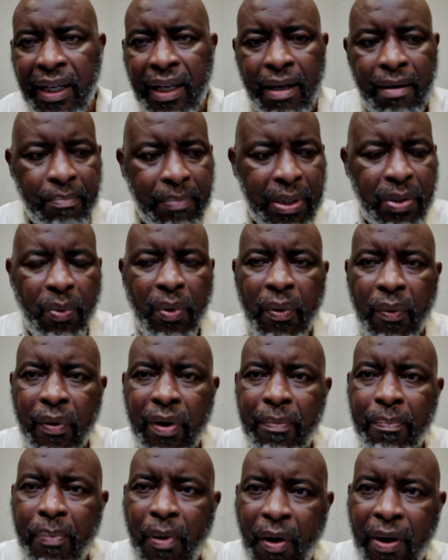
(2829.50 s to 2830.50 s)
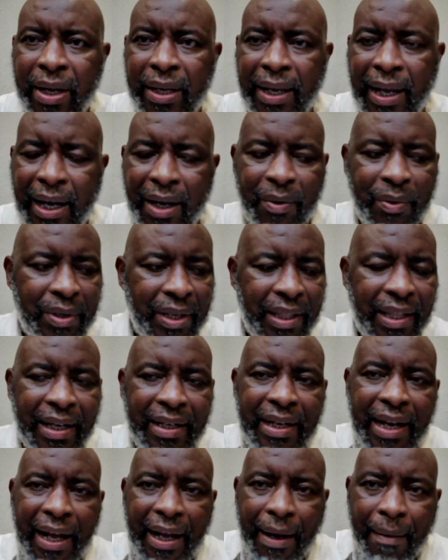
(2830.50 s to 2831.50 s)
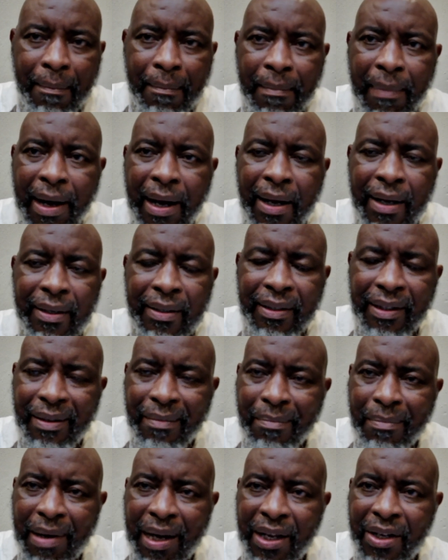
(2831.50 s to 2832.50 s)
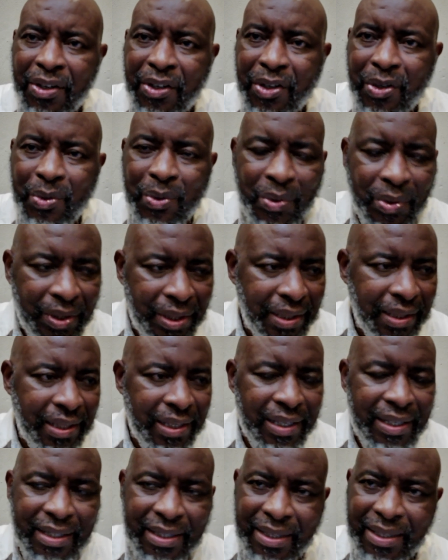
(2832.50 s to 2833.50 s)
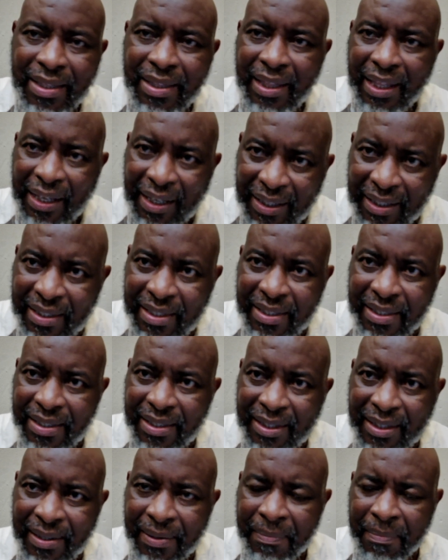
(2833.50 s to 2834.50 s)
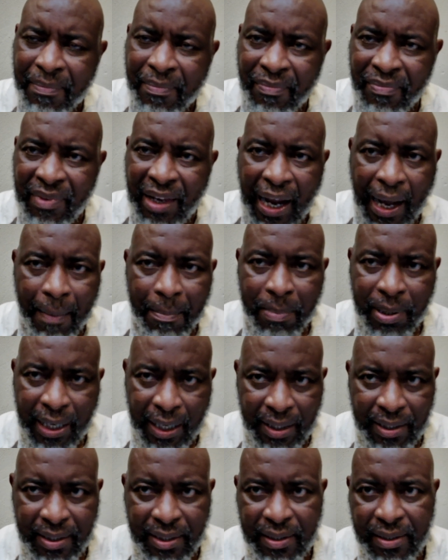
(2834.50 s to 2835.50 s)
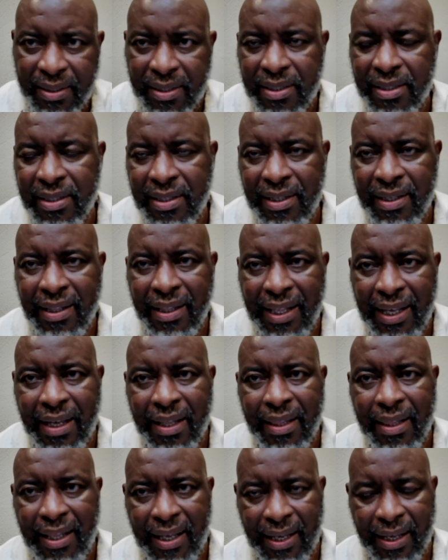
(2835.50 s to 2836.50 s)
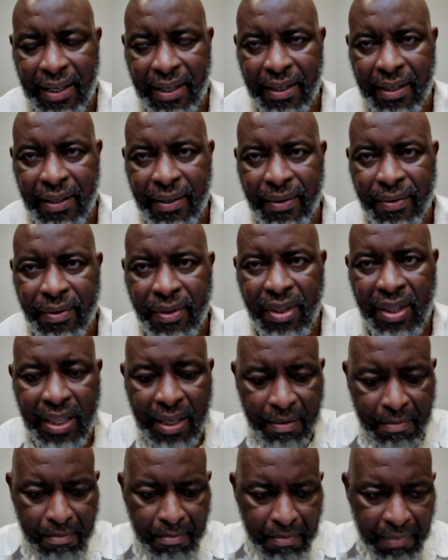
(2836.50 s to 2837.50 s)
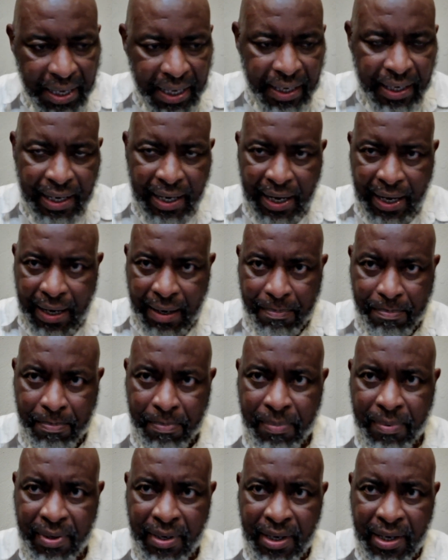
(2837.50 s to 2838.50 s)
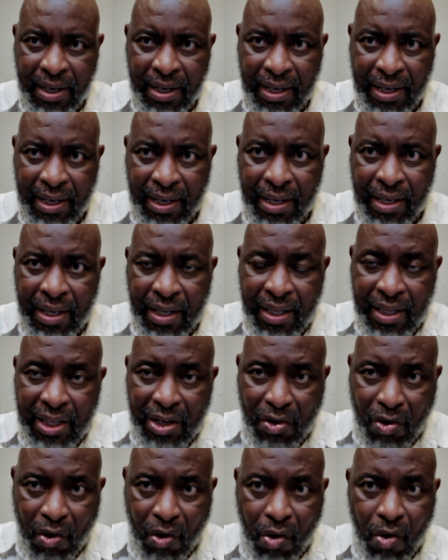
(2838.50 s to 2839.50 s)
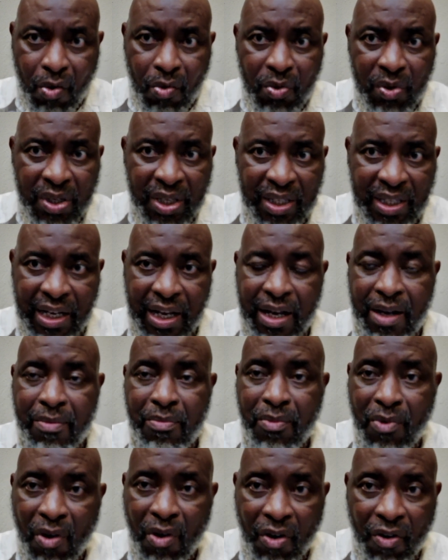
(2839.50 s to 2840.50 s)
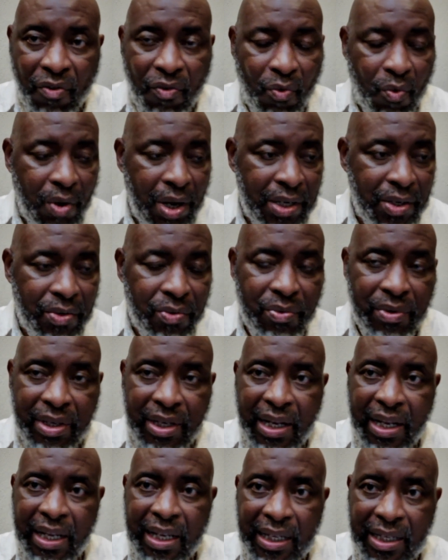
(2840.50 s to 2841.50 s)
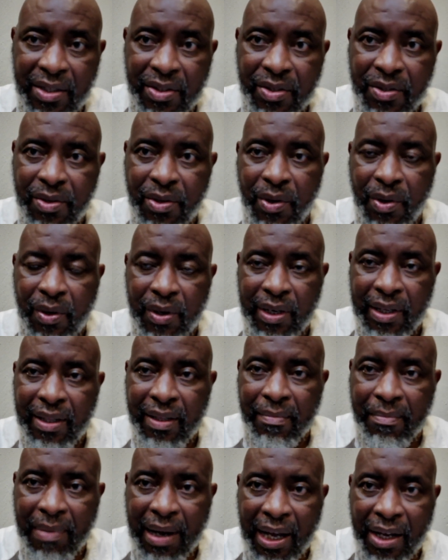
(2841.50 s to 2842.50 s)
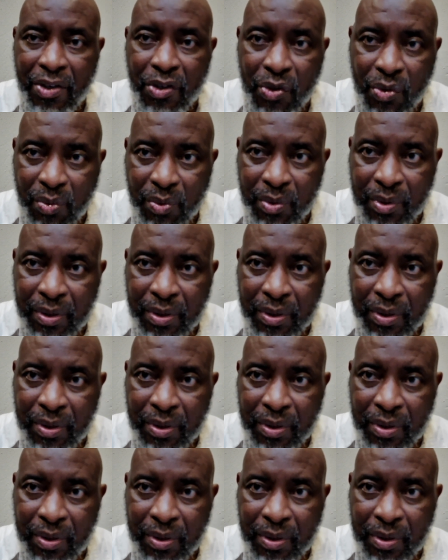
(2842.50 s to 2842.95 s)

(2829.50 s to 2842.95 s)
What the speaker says: But we will point out that among the Bantu, these things are practiced. They are there. They make up the whole sum of what today is called the Bantu.